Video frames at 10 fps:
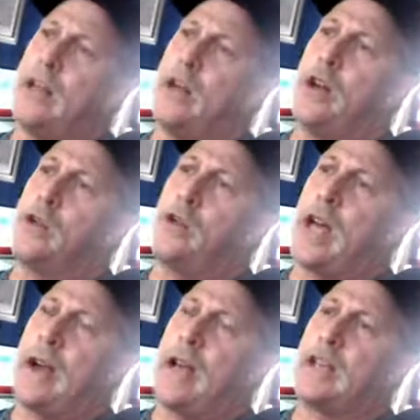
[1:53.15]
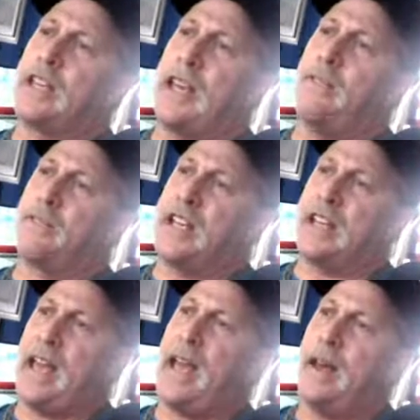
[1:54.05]
You know, you got to give to
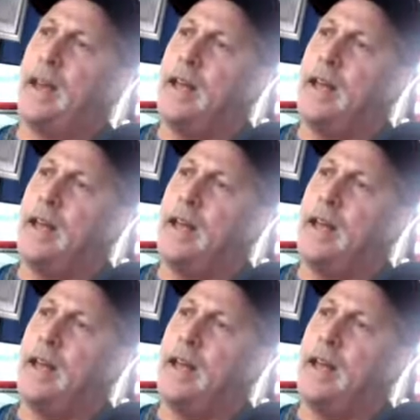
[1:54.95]
get.